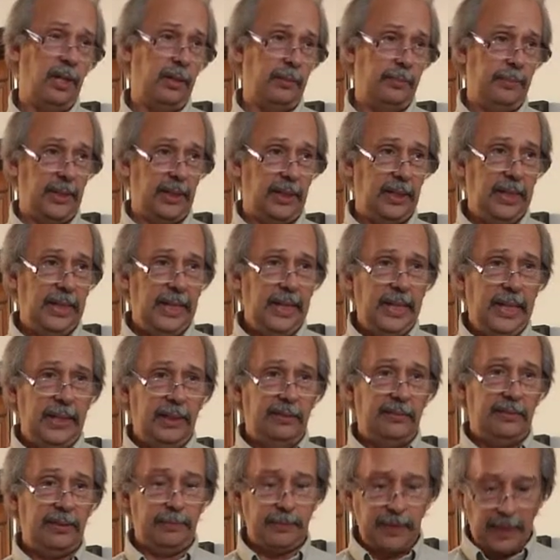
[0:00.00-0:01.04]
but
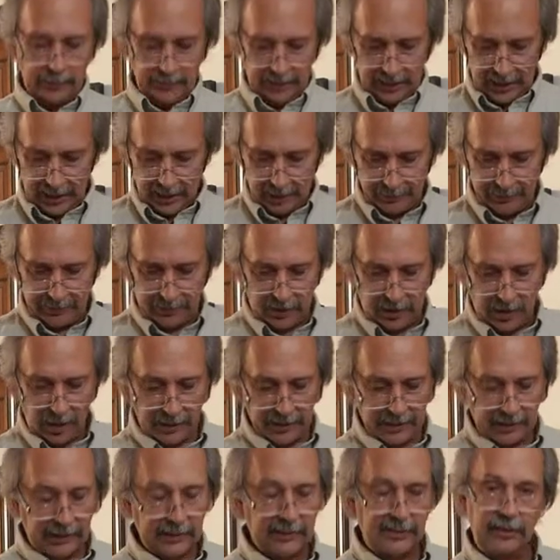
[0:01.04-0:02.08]
sometimes it helps to know
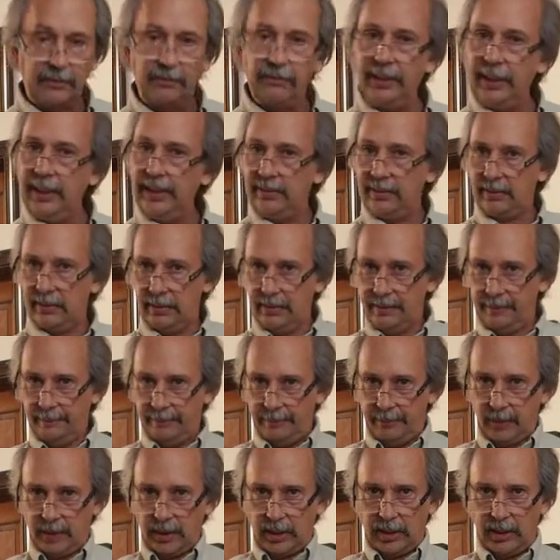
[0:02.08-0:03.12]
that there's a reason.
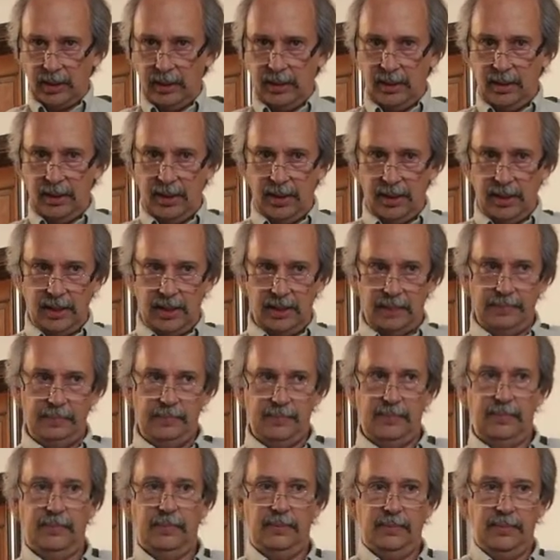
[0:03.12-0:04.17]

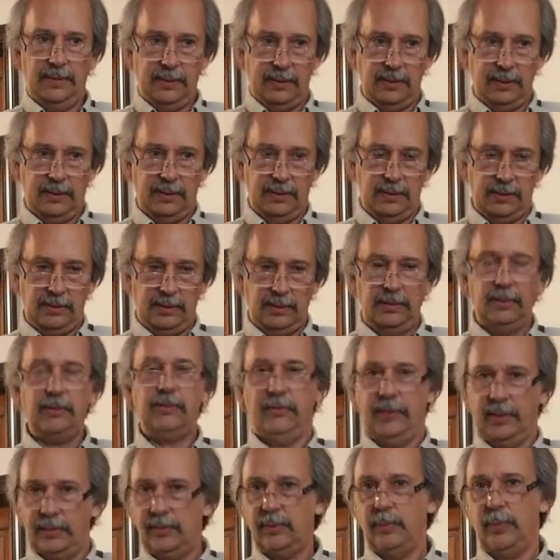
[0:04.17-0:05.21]
There's a
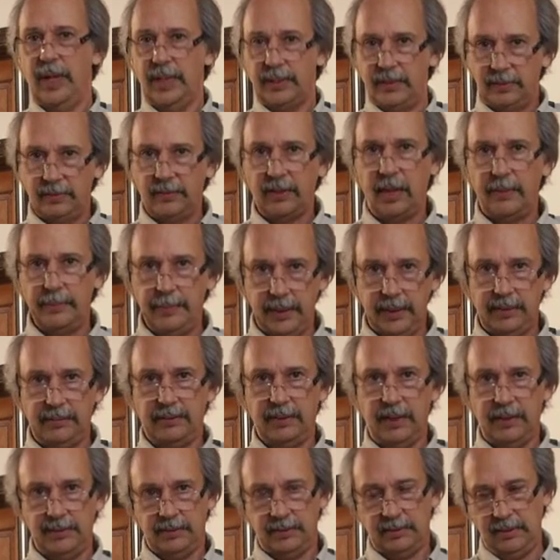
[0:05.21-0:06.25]
reason why this all makes
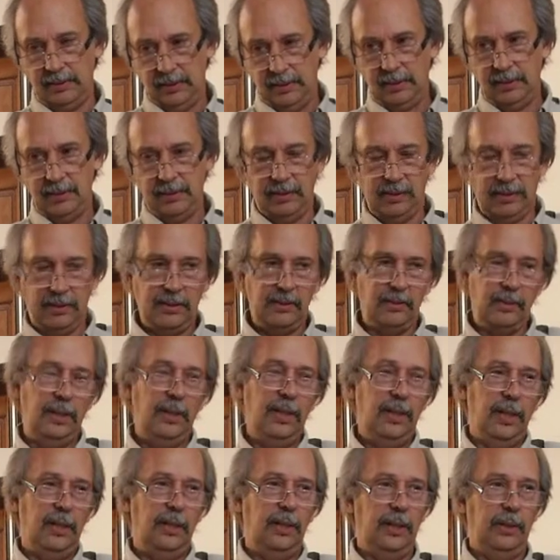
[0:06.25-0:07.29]
sense and
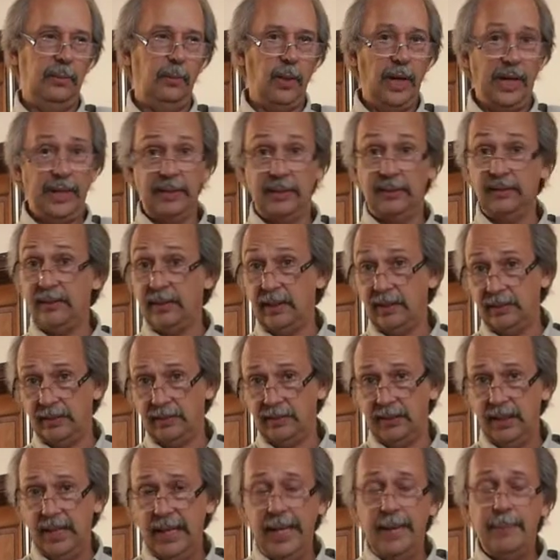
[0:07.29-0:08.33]
why it
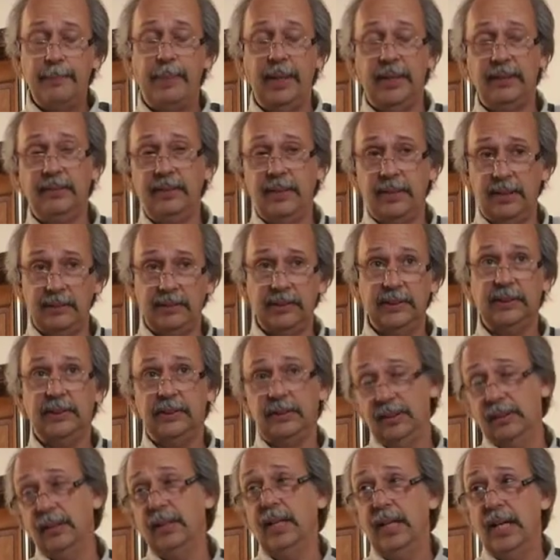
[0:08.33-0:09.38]
exists. Basically,
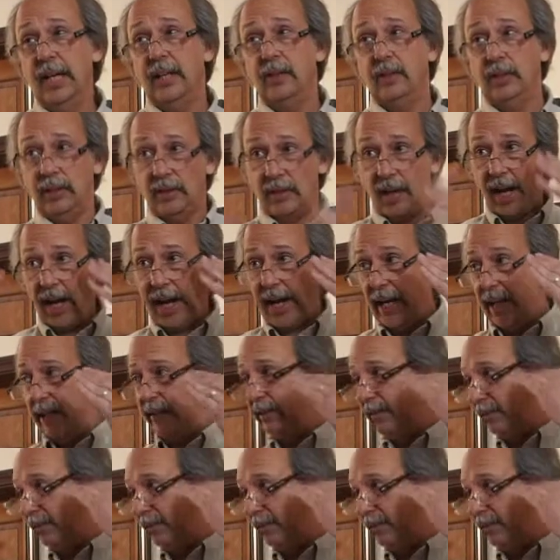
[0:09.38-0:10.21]
your eye does